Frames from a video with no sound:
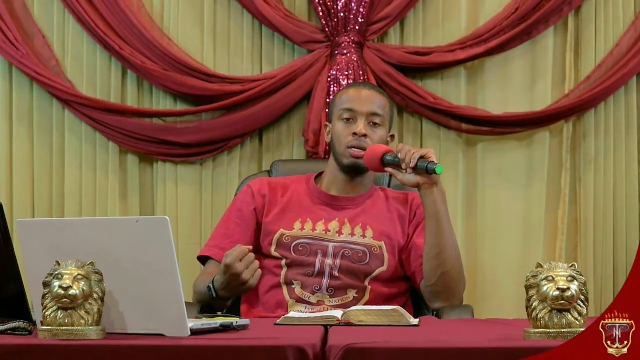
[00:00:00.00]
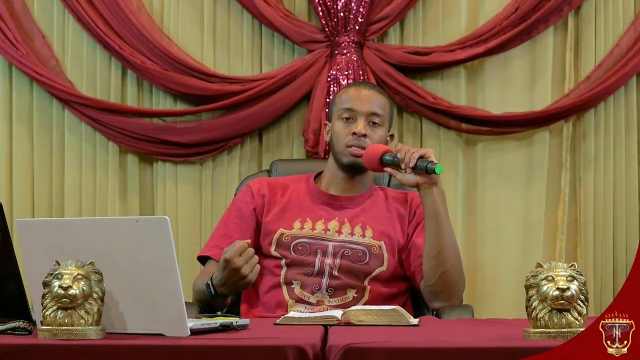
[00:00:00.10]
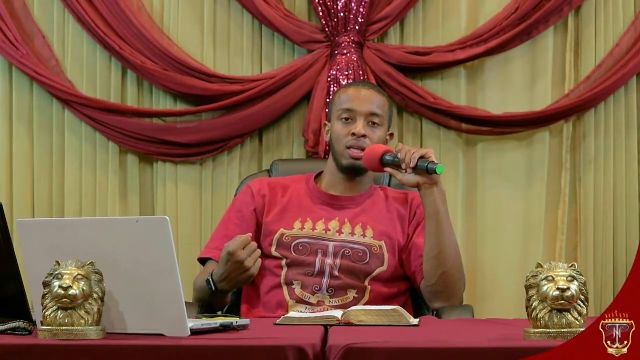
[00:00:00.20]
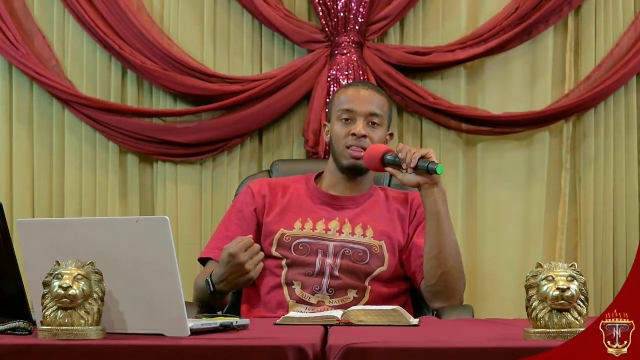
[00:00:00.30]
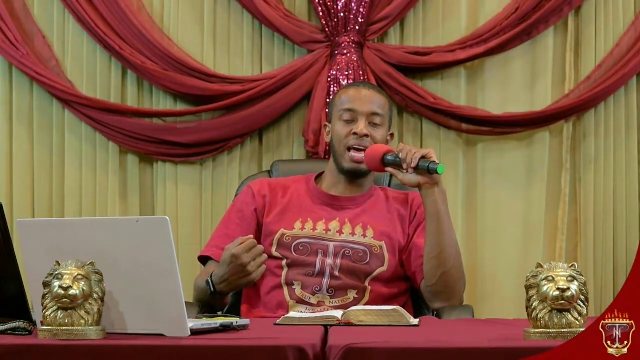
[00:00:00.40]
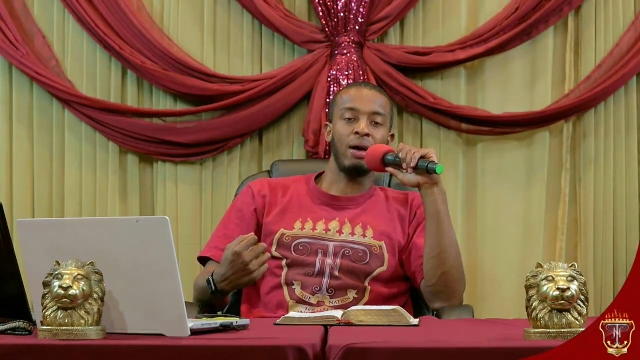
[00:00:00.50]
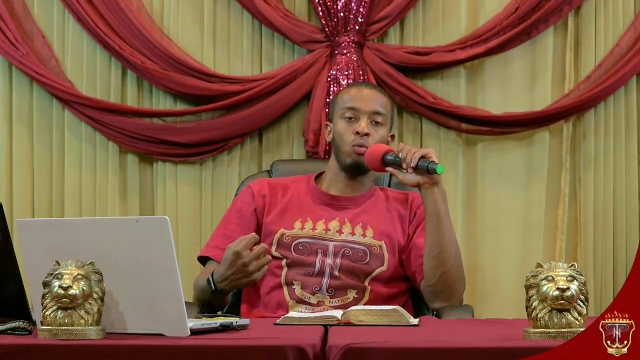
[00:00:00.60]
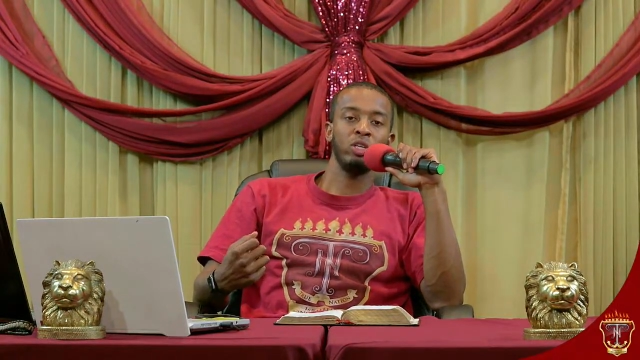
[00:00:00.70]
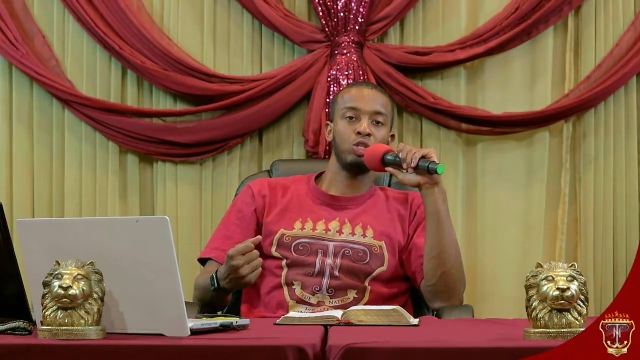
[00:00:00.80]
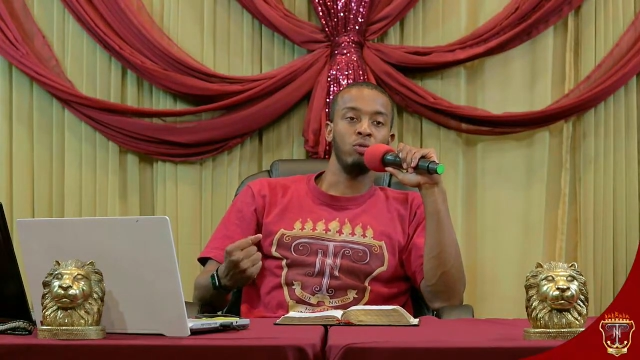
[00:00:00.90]
to that
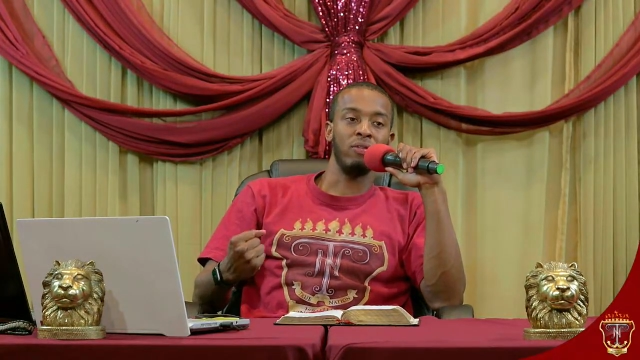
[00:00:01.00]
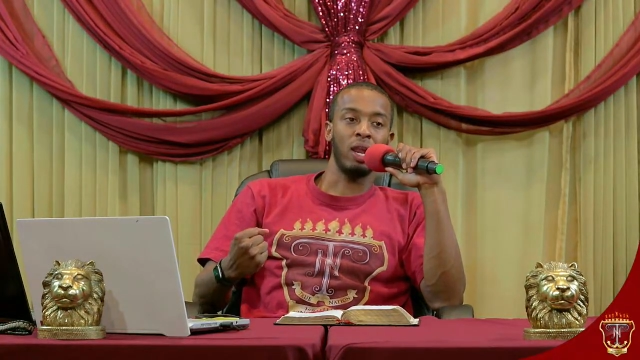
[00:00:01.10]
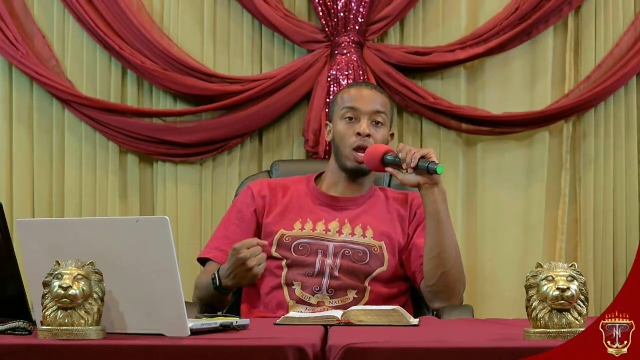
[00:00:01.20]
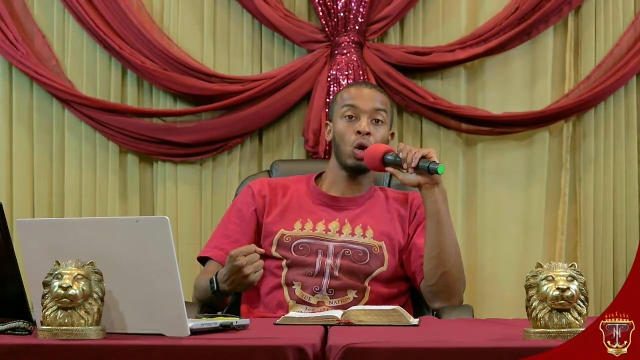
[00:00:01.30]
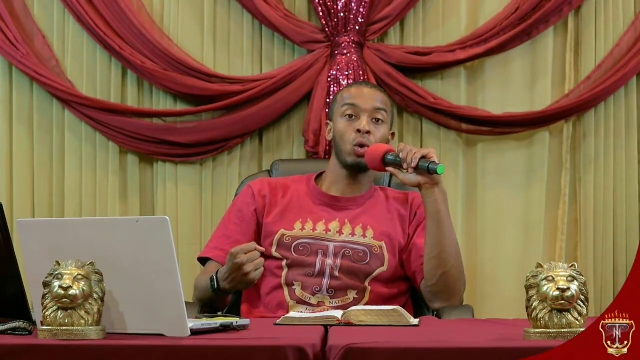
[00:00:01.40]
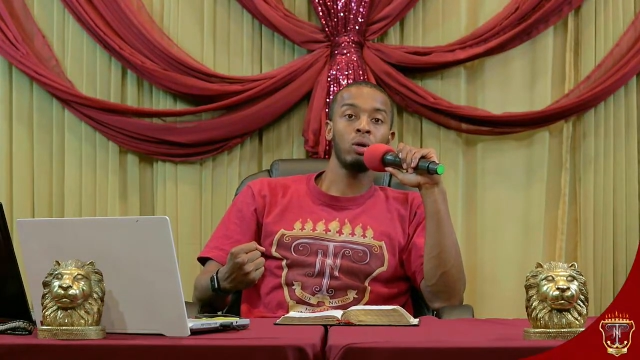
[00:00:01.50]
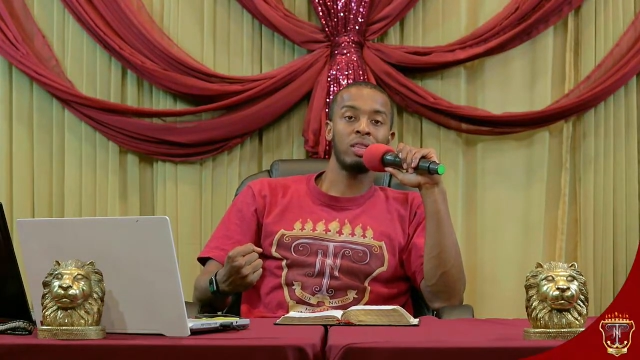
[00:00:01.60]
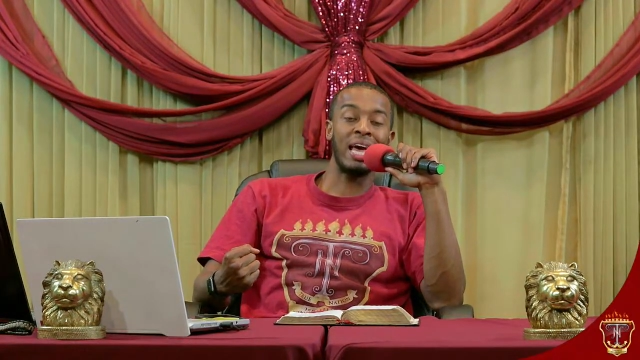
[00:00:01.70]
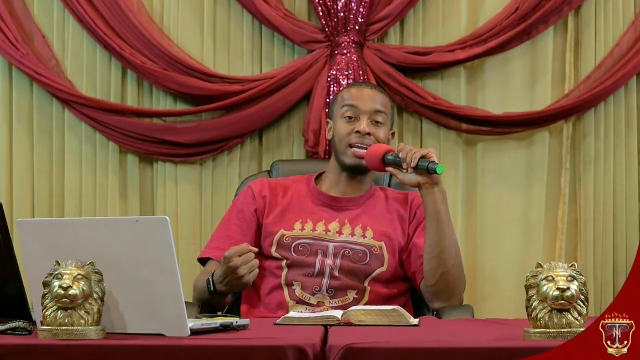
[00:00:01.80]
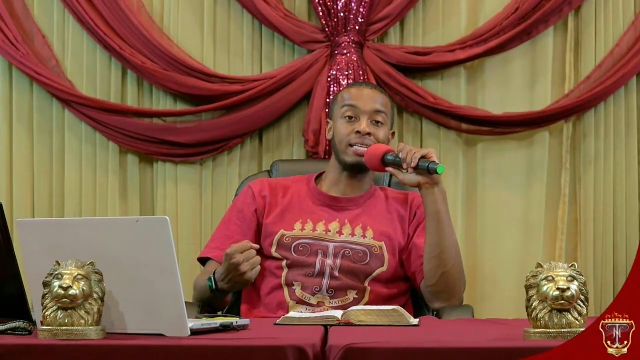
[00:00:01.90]
which you've learned
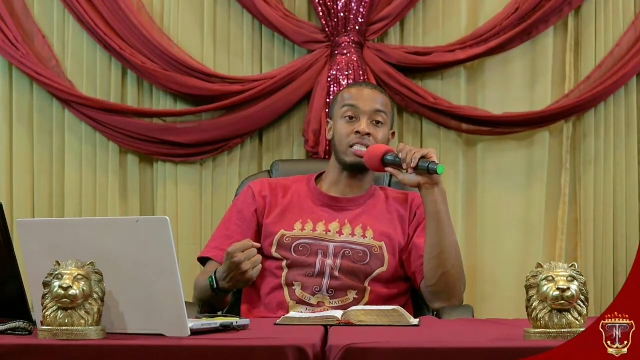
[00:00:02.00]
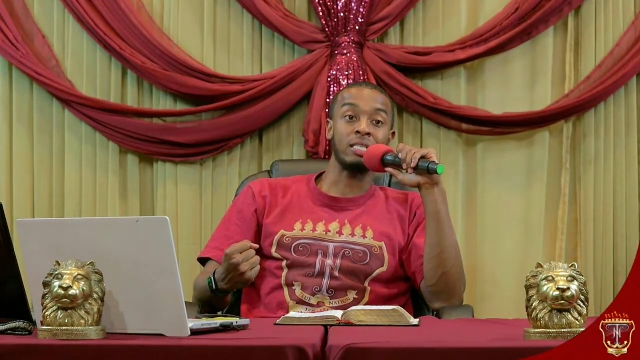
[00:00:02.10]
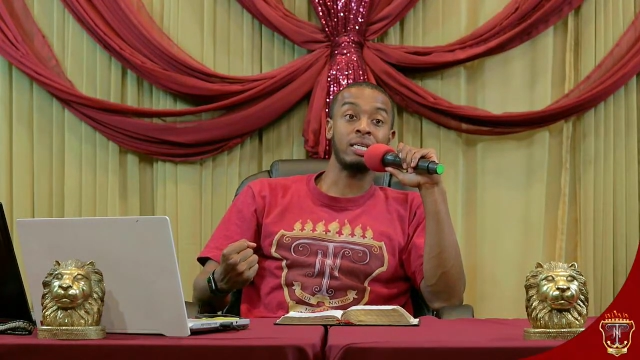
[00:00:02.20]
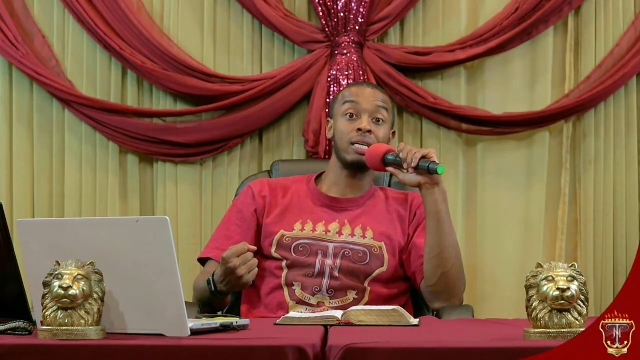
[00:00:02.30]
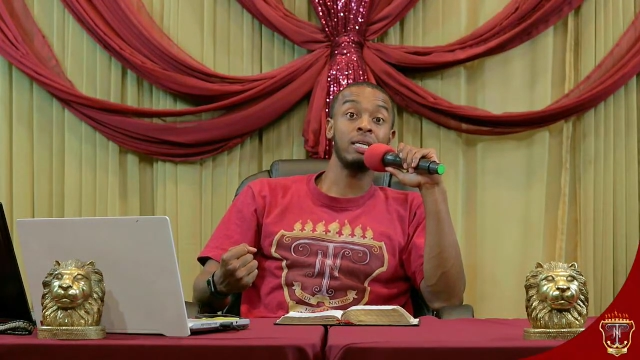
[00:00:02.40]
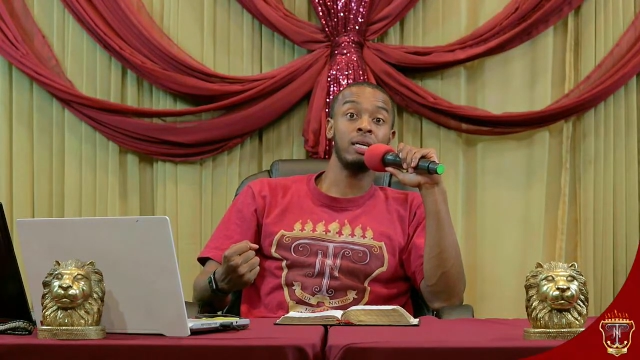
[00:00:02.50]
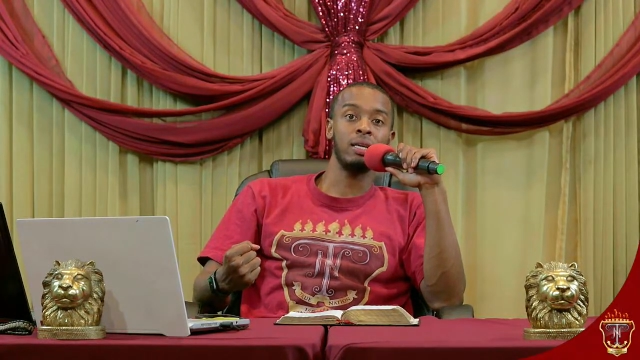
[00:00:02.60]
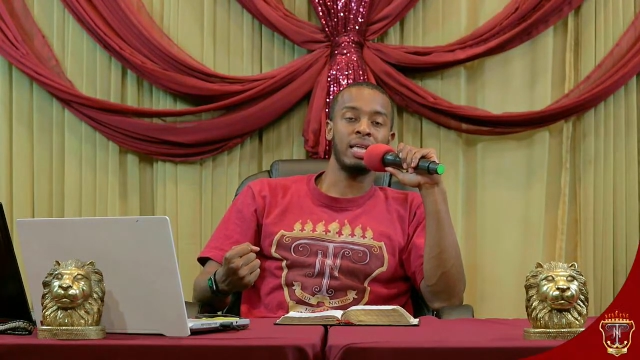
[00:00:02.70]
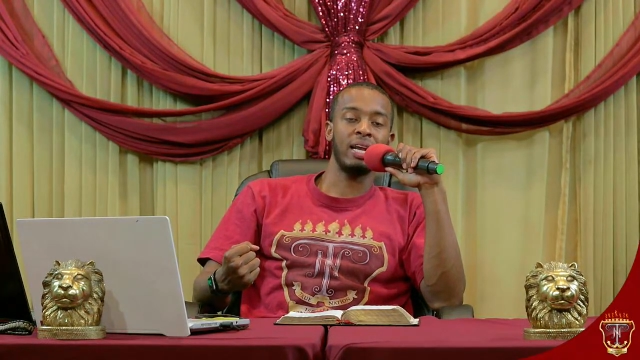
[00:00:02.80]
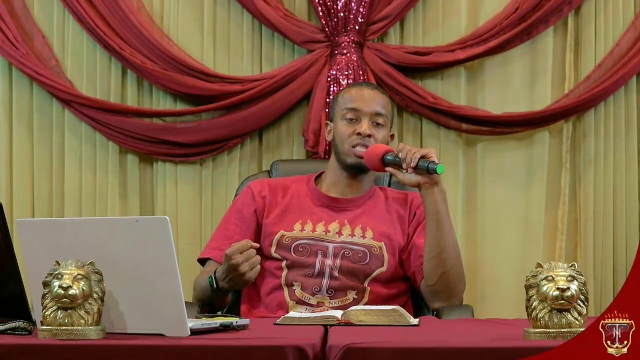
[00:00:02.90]
that is good,
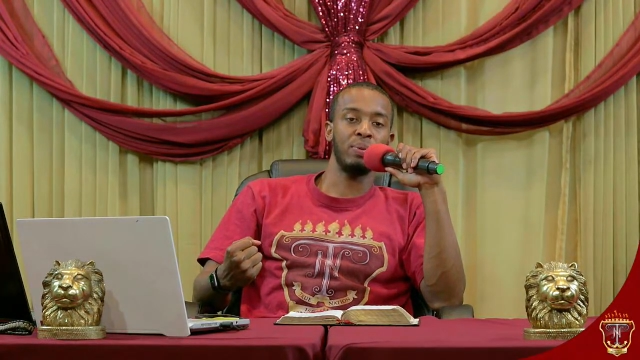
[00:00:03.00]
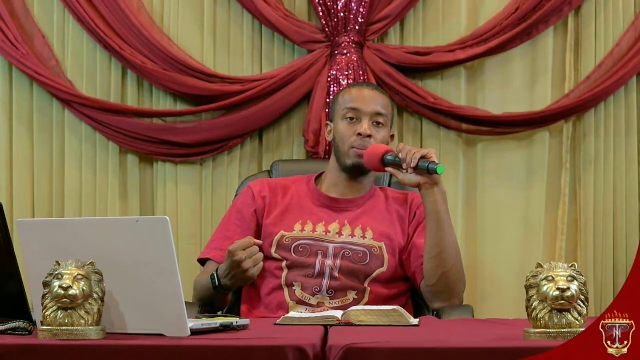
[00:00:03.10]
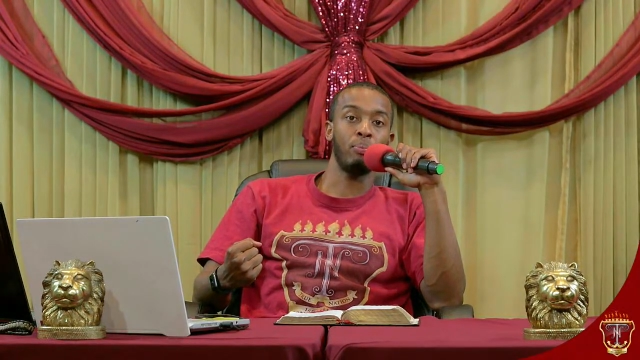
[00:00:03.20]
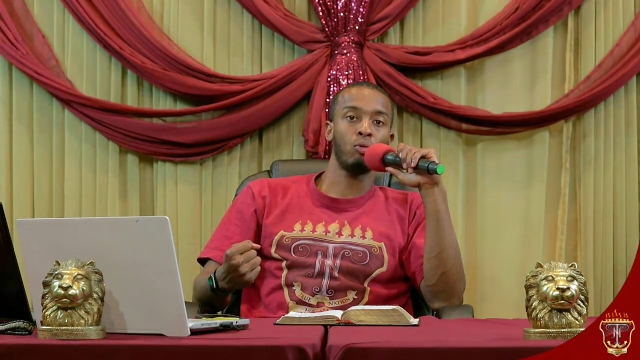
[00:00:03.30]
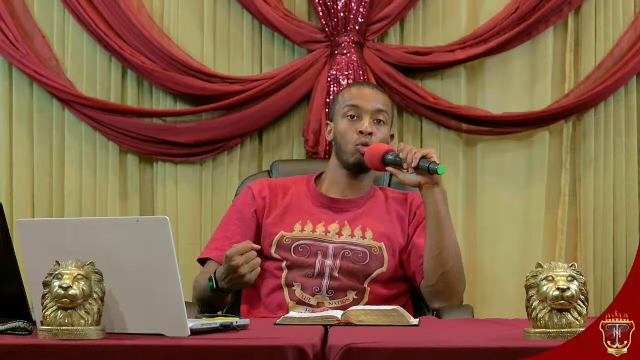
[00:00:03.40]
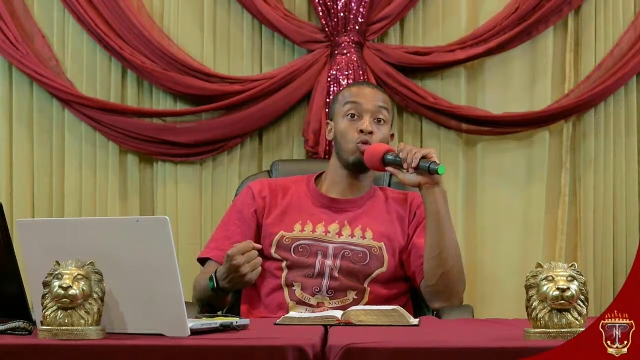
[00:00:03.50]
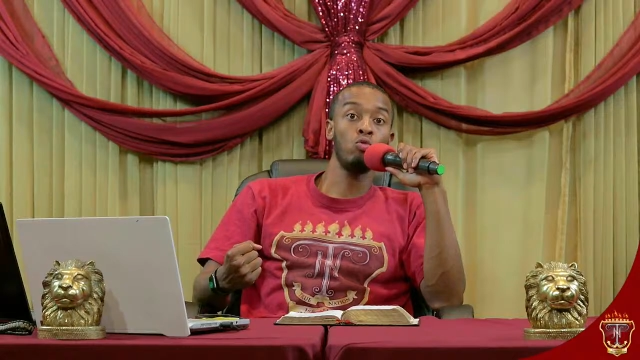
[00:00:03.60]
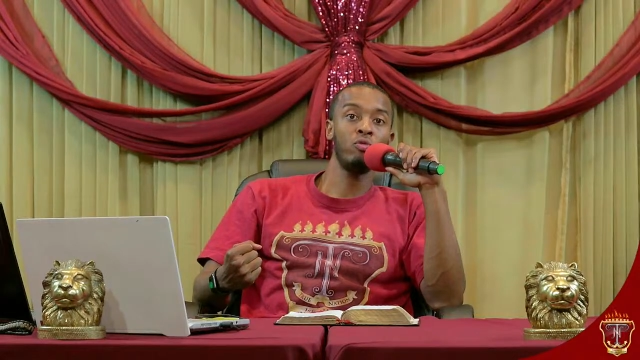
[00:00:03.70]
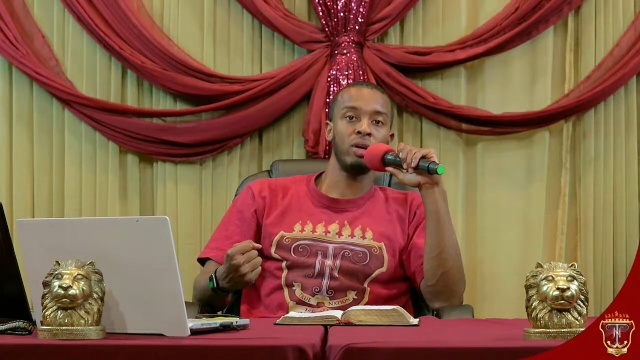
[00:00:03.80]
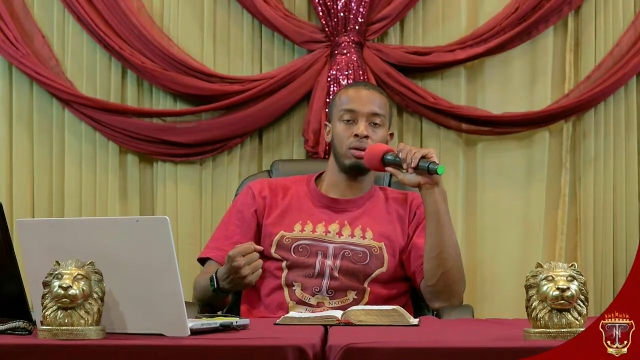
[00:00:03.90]
that has been
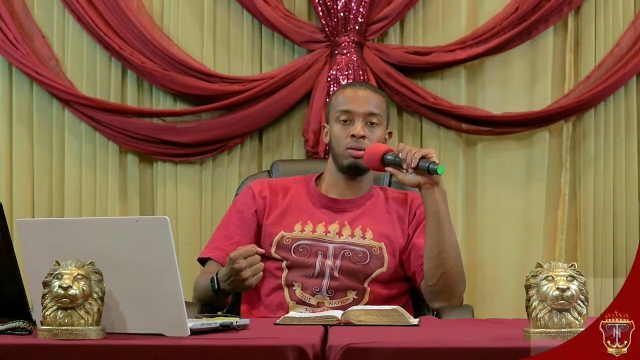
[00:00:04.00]
proven.